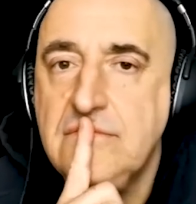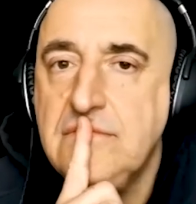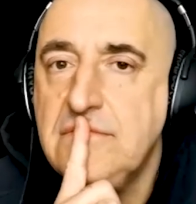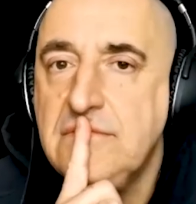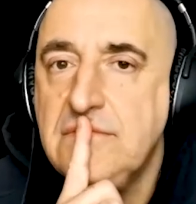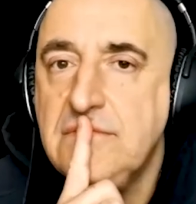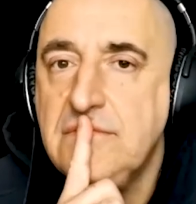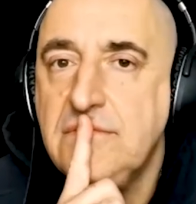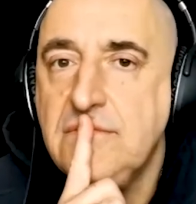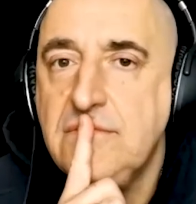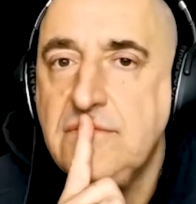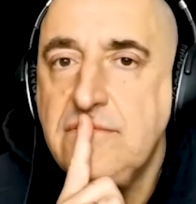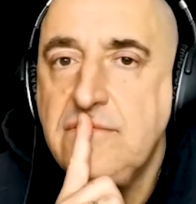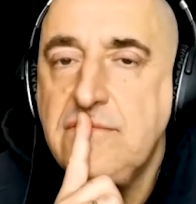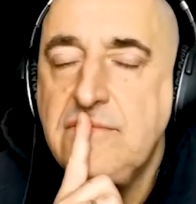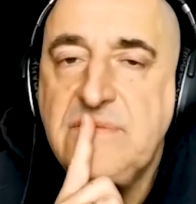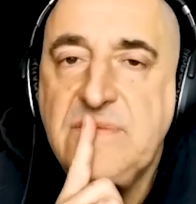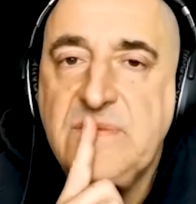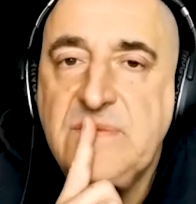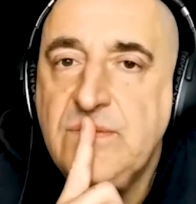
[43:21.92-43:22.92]

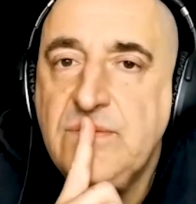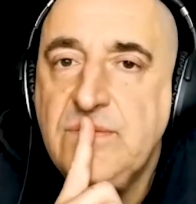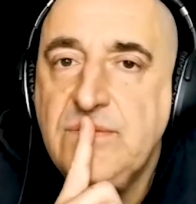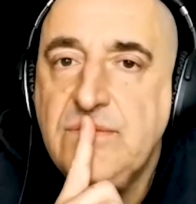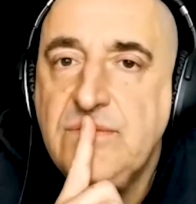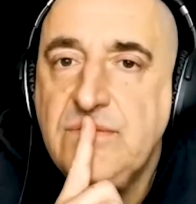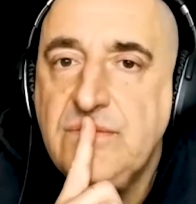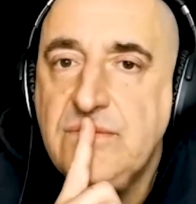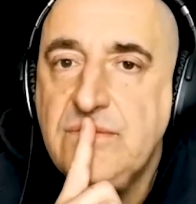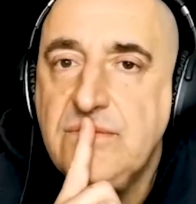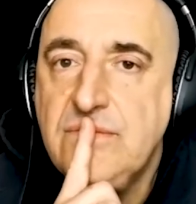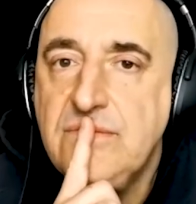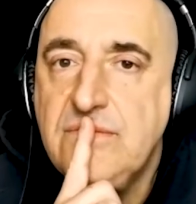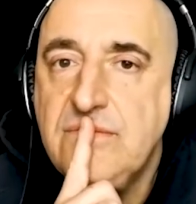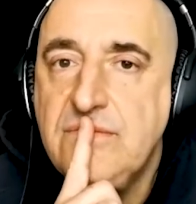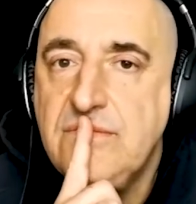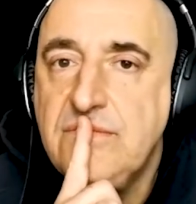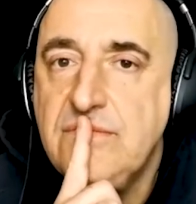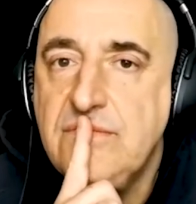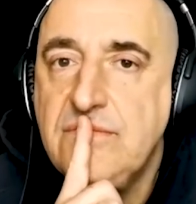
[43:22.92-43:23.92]

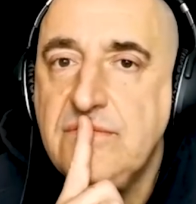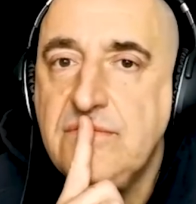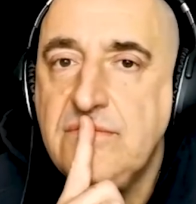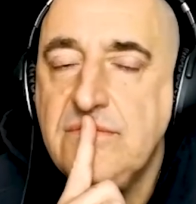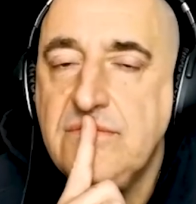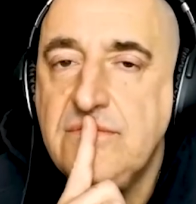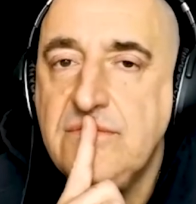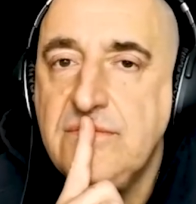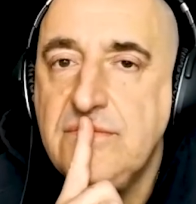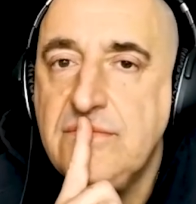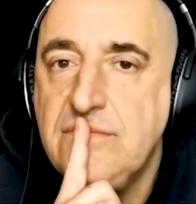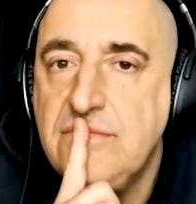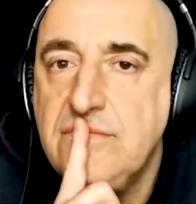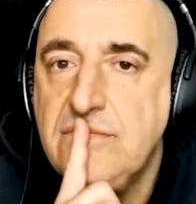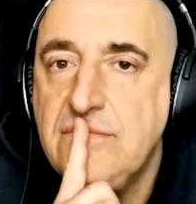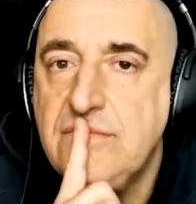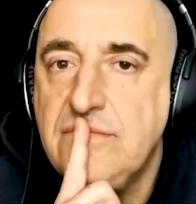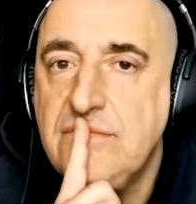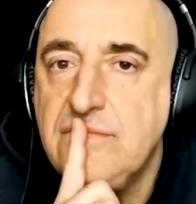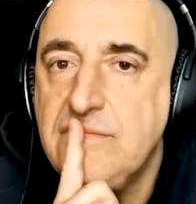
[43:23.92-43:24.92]

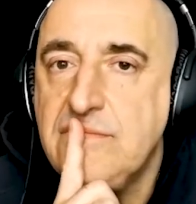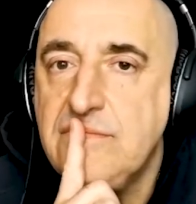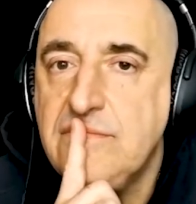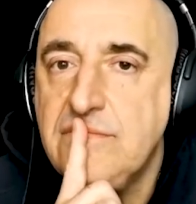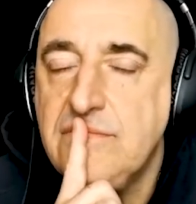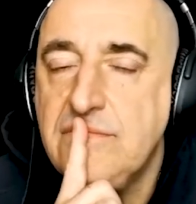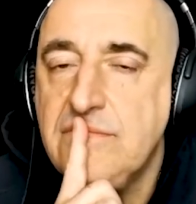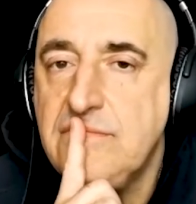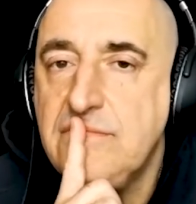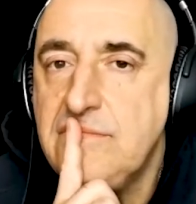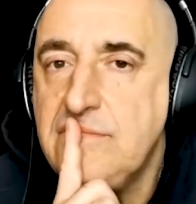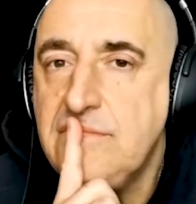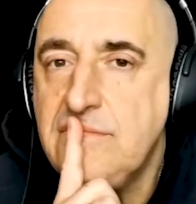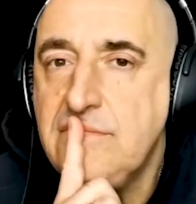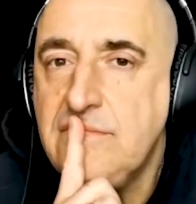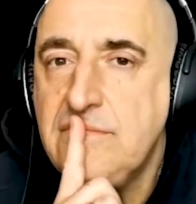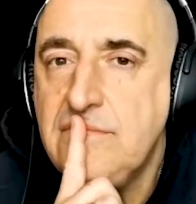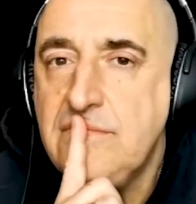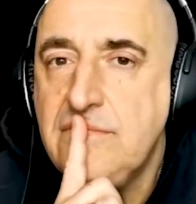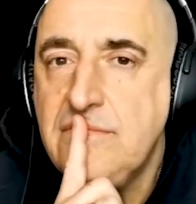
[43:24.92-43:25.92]
The person shown says nothing.